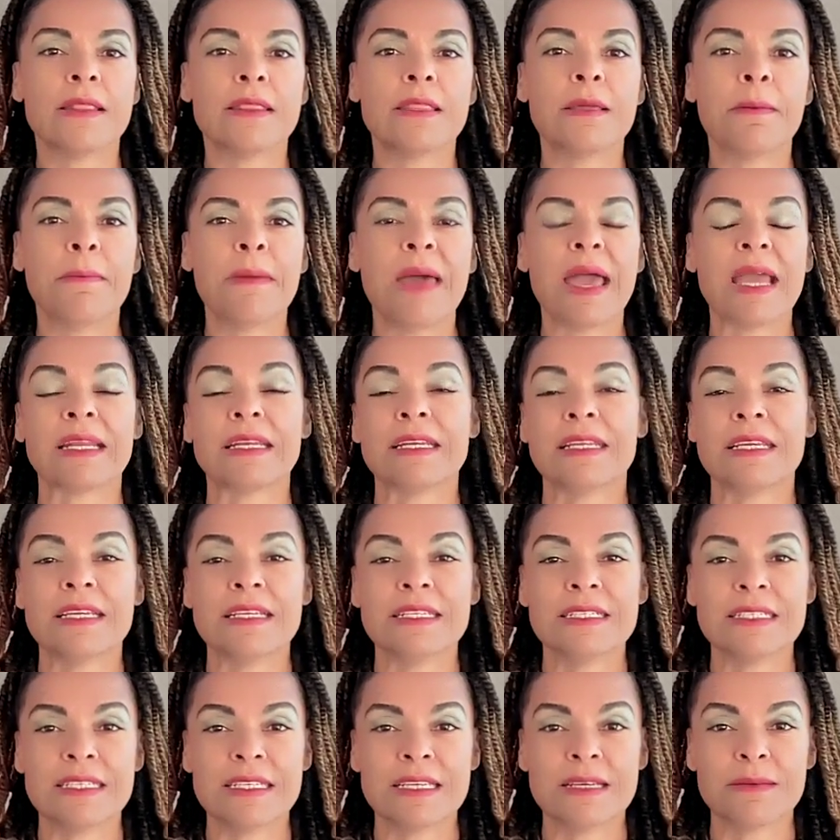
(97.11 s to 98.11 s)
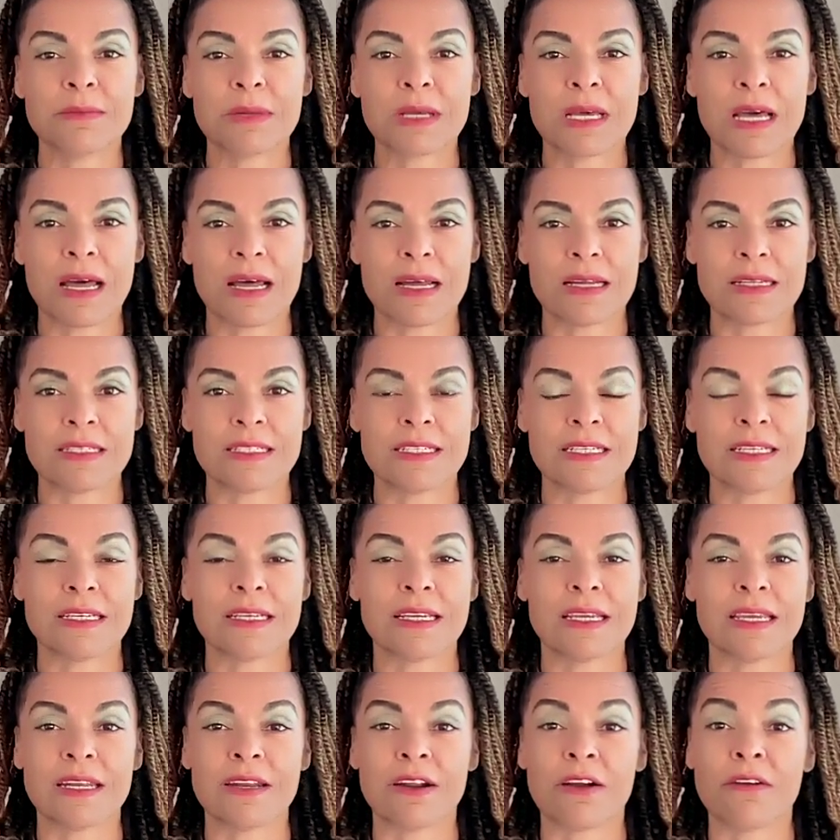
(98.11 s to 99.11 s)
The magnesium
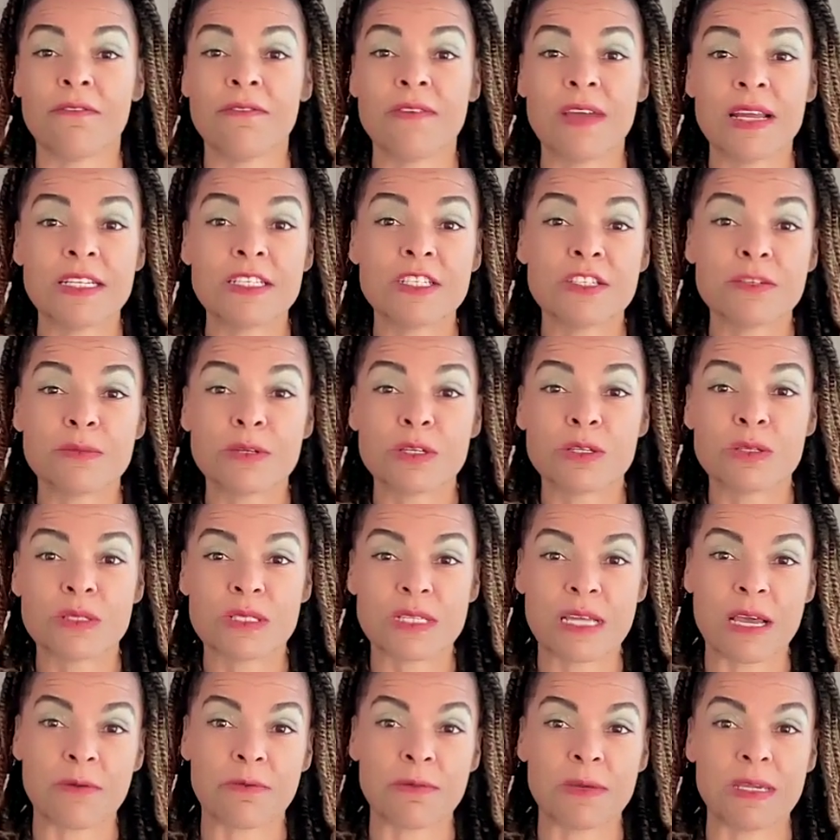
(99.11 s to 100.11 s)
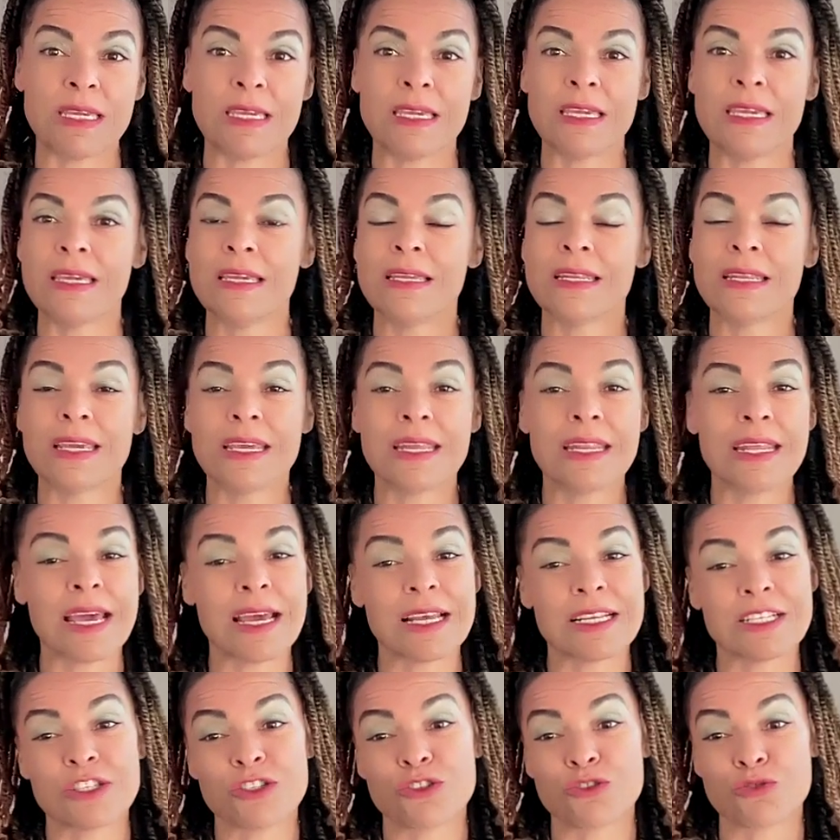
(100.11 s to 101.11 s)
content in our vegetables that we eat, it
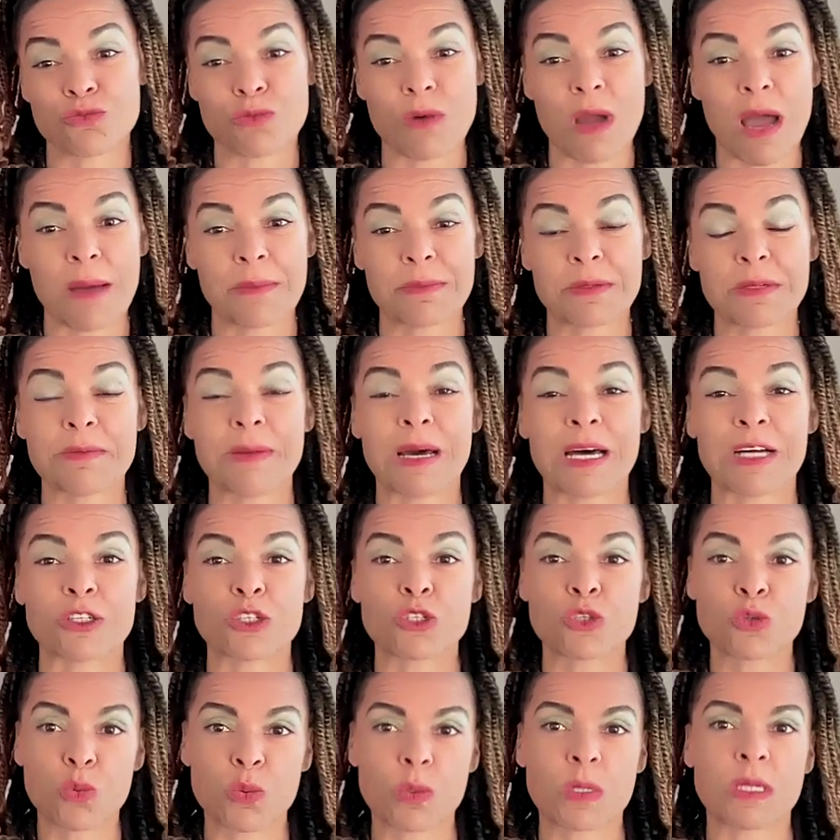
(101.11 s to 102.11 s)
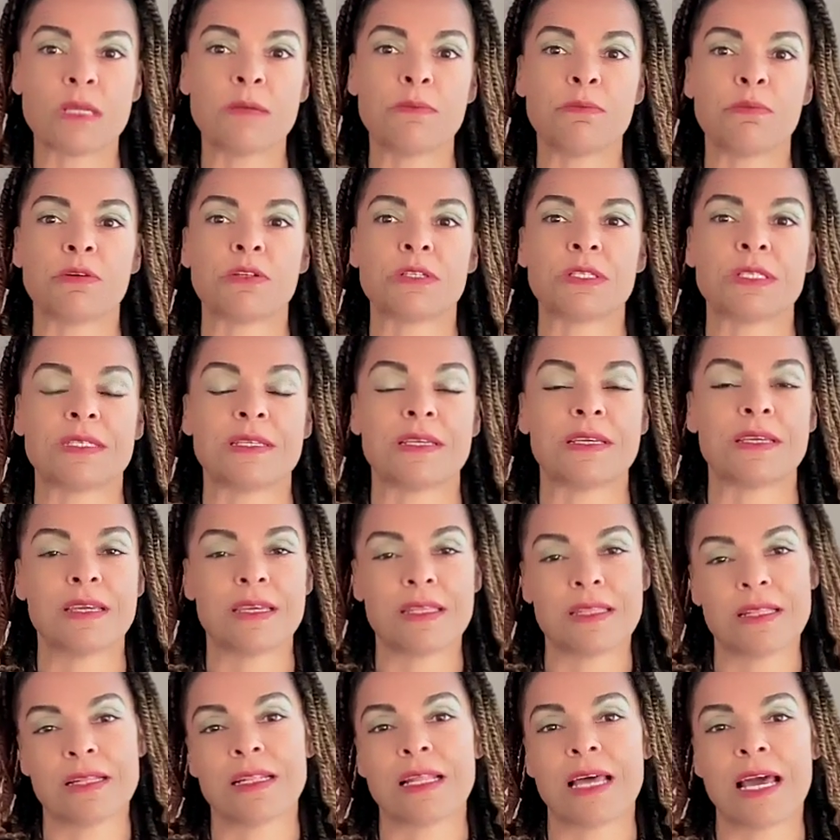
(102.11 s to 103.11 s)
has dropped about 20%
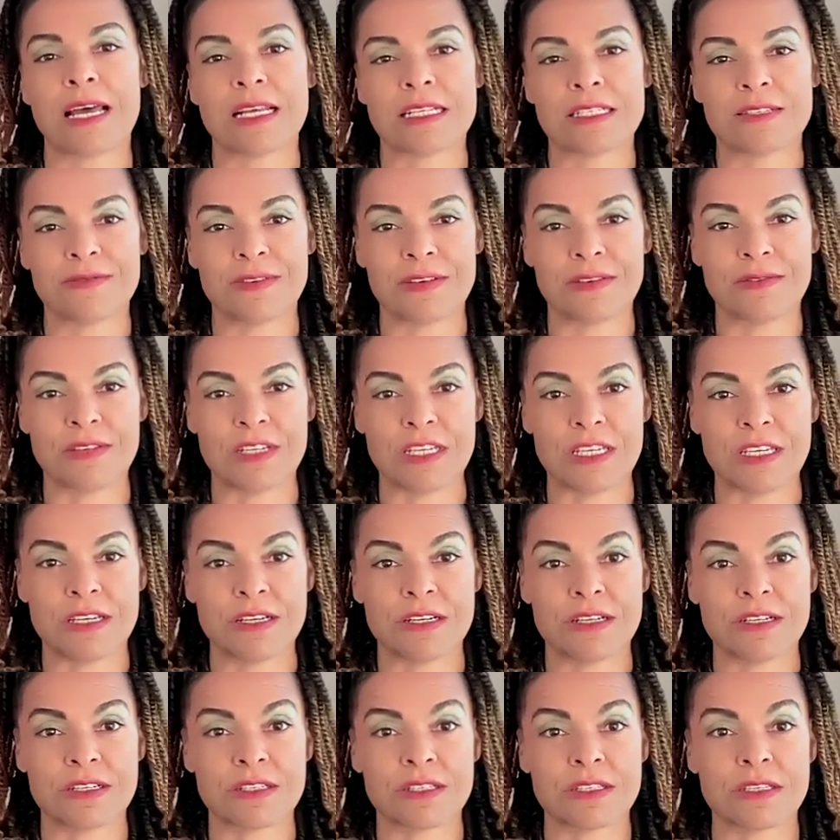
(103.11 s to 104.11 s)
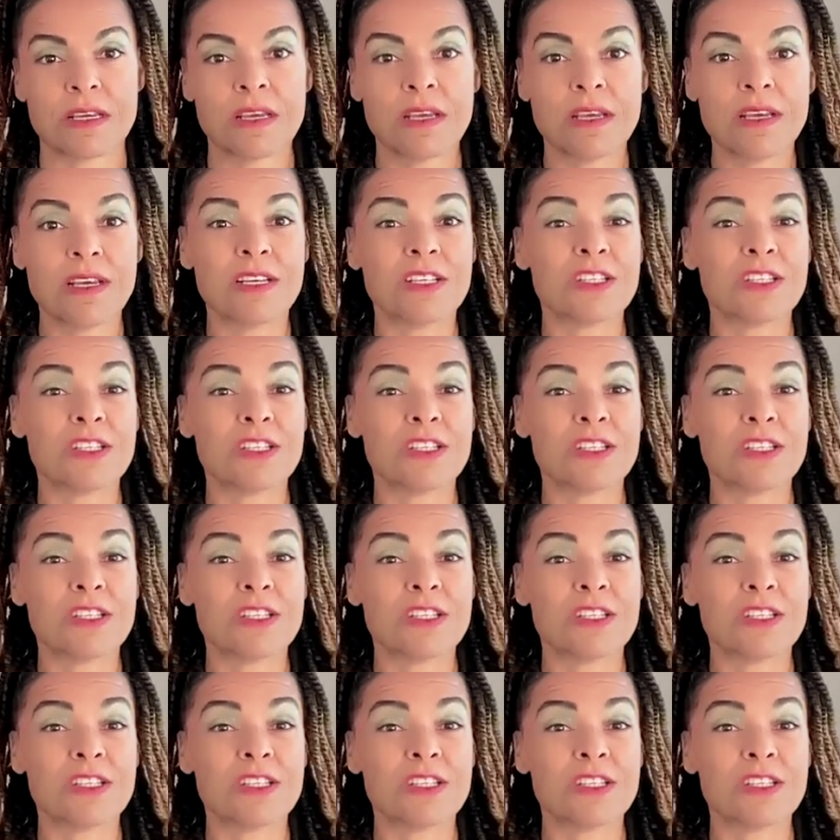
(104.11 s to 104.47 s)
in the last 50 years.